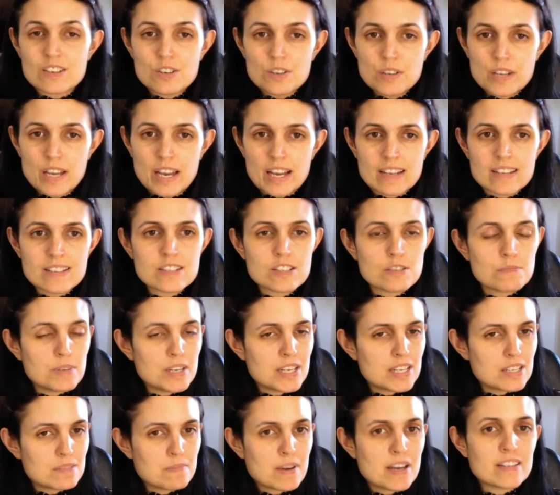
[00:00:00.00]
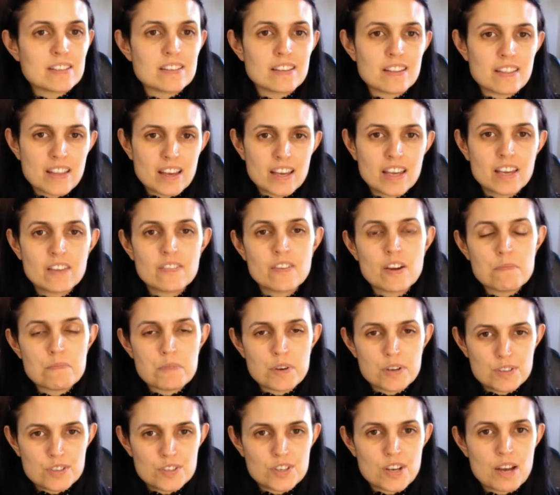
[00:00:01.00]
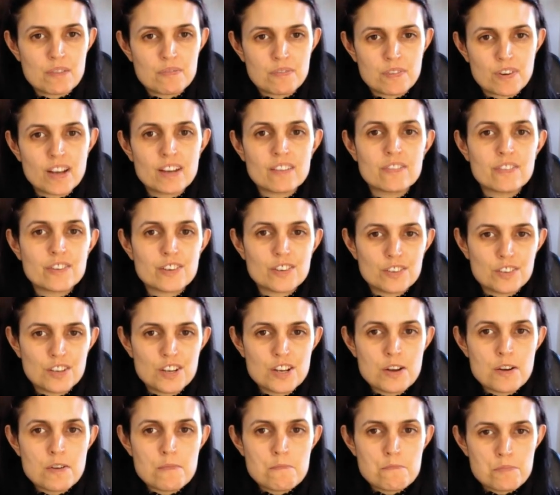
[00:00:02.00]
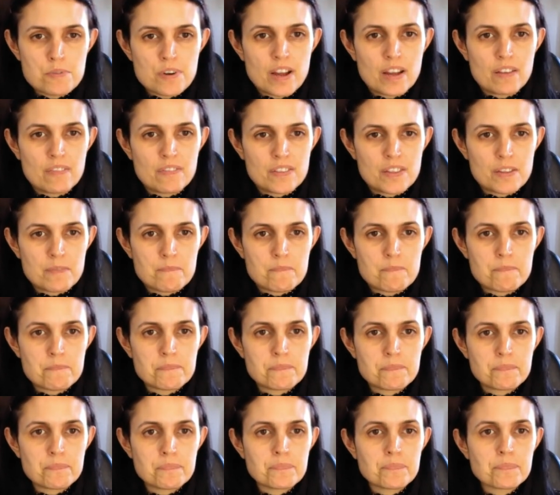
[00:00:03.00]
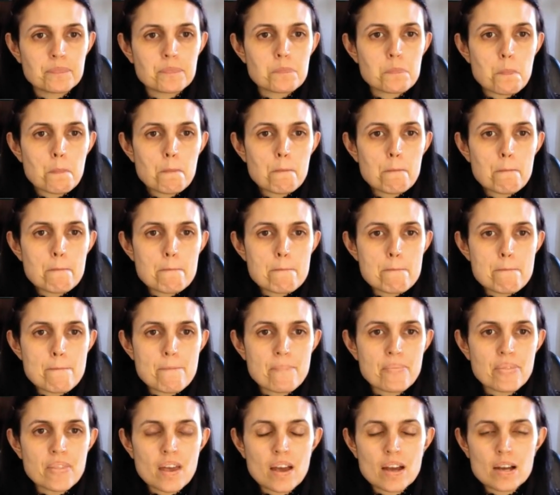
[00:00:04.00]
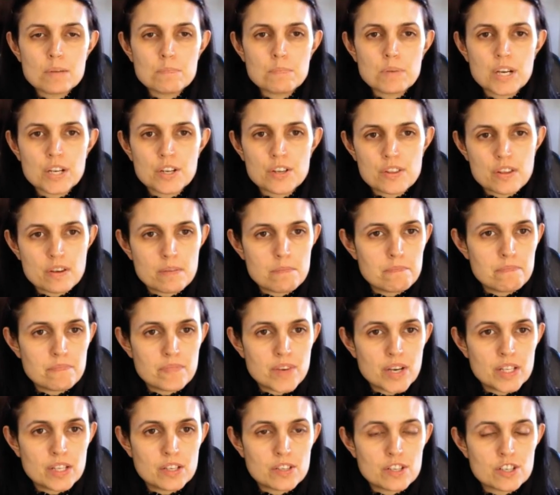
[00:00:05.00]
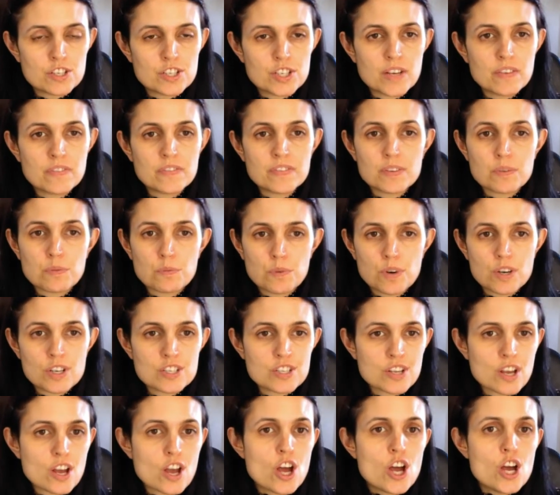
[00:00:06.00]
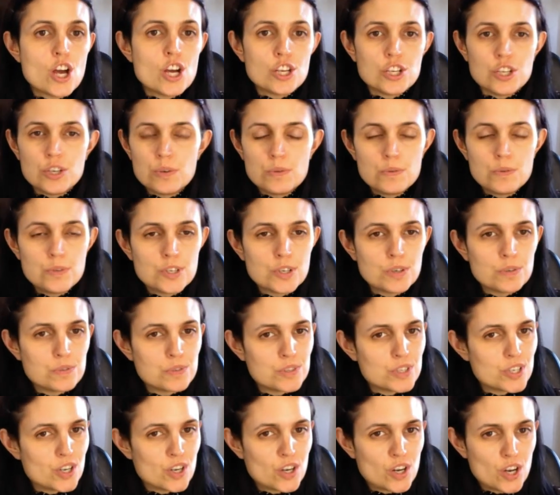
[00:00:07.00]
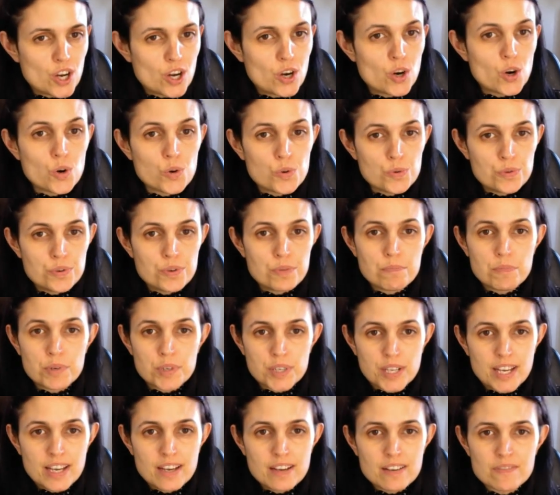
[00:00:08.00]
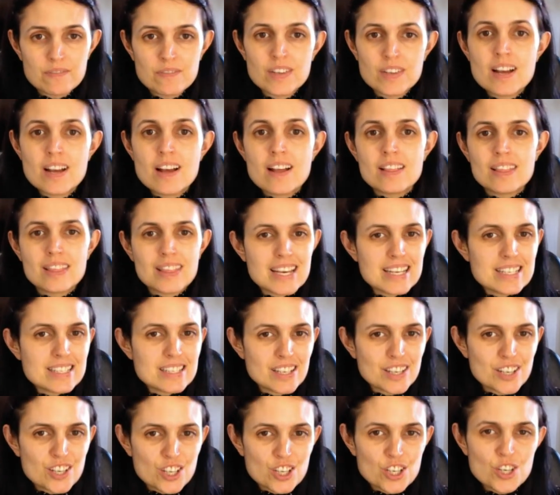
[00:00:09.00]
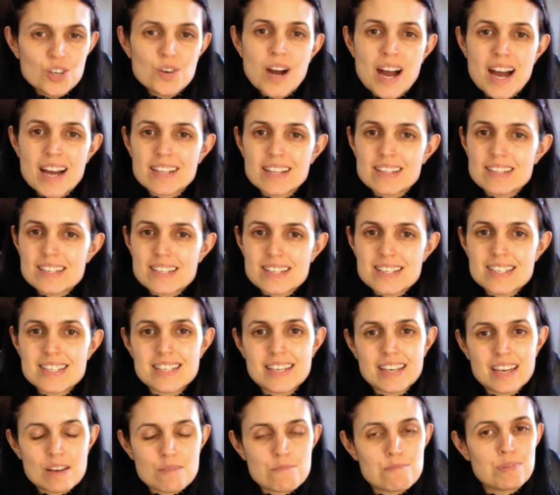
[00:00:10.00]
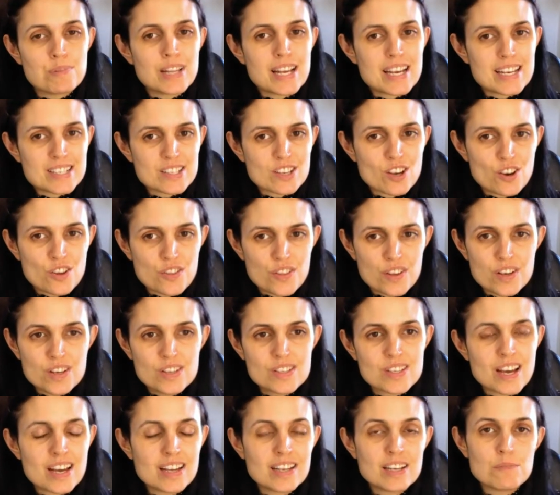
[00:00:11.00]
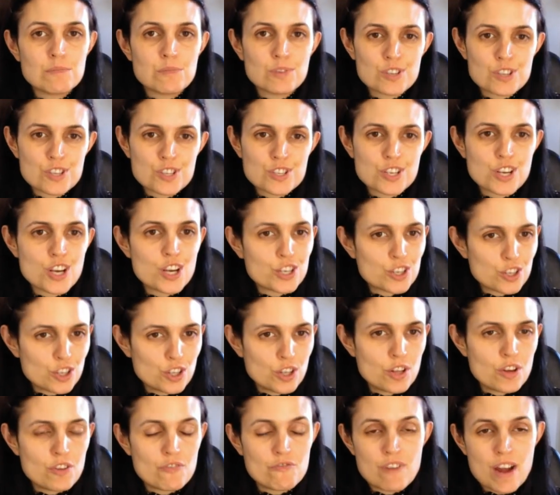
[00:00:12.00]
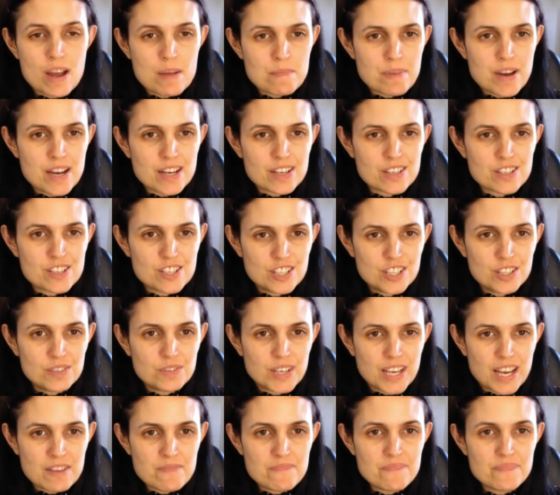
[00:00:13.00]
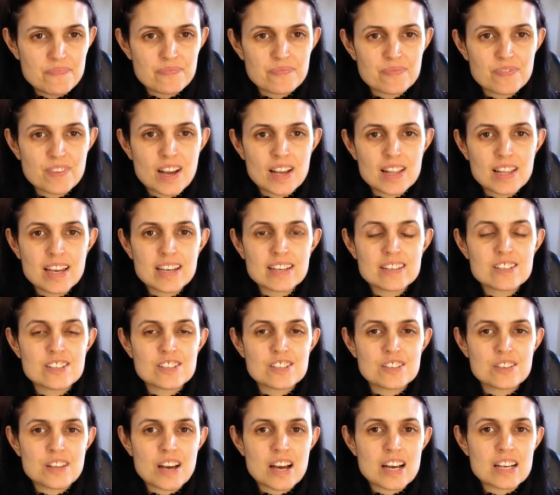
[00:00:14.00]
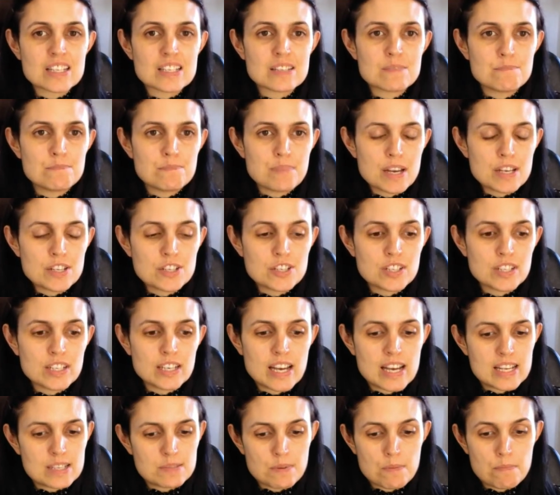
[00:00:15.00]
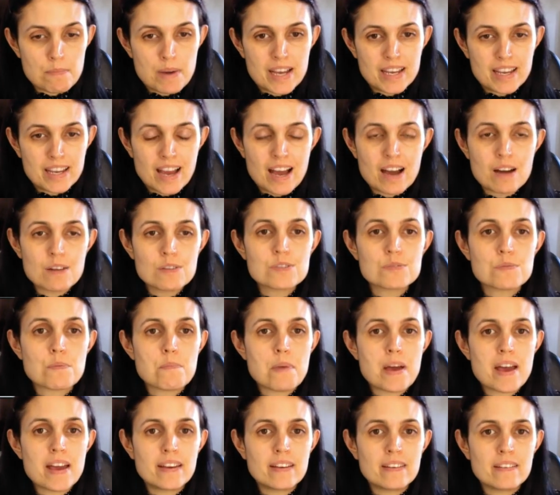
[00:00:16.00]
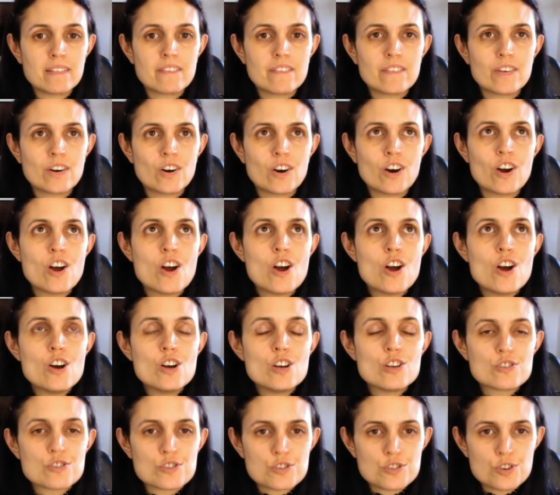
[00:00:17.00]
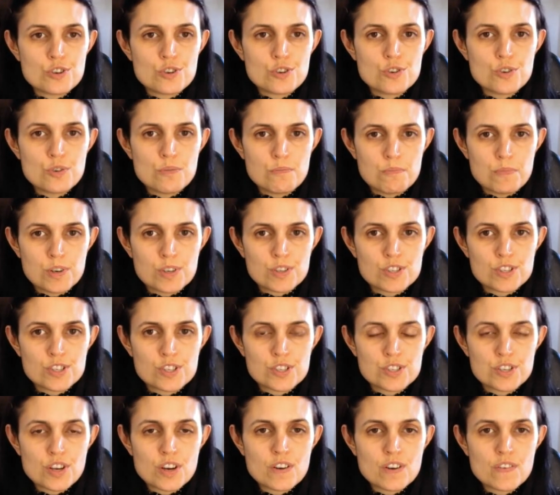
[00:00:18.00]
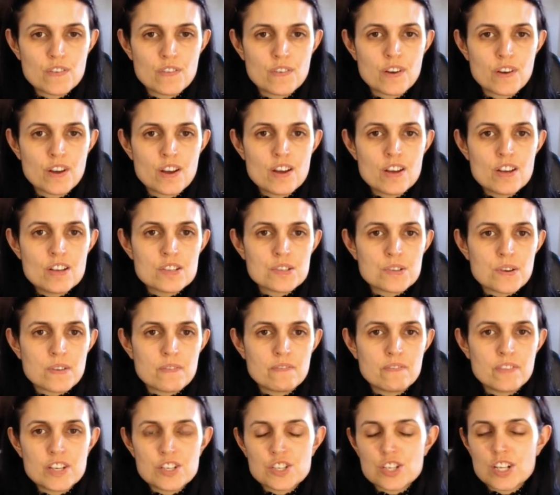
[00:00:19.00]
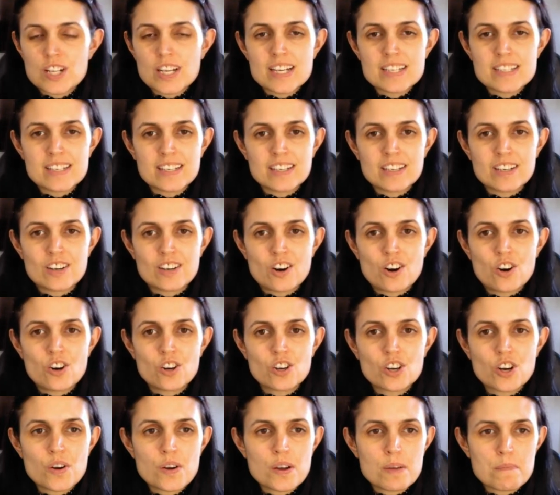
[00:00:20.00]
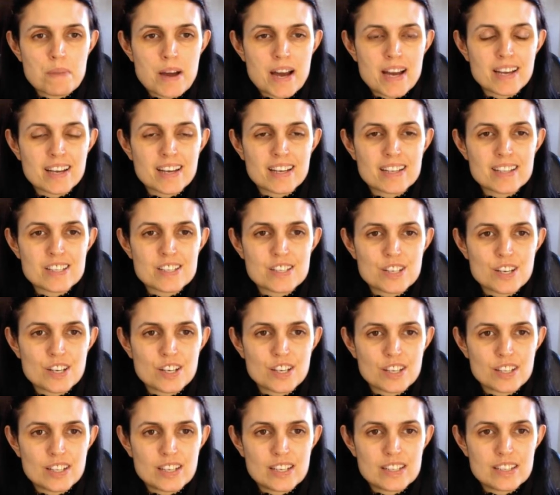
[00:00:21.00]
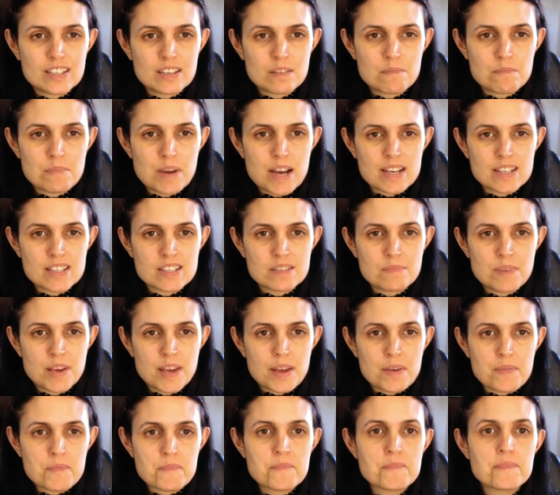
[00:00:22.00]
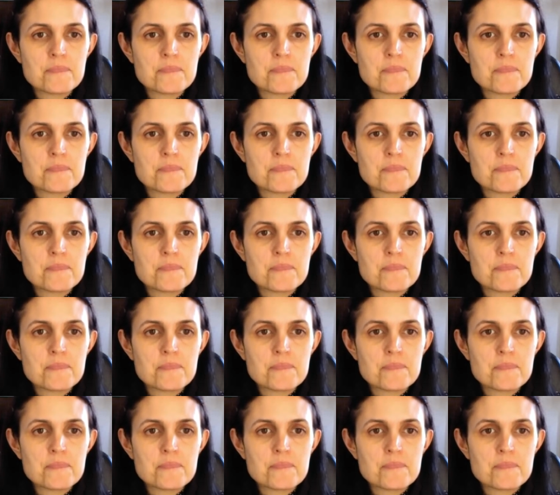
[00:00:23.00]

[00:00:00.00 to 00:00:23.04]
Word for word: Oh yes, to be expected, thank you very much, I'm grateful, pray for them. Another shift was, you don't own money, let it go and see it bless others, and it will circle right back to you again. I like to do that, especially as we're buying a house, we're paying for so much stuff, so I'm visualizing it all going back and circulating back to me.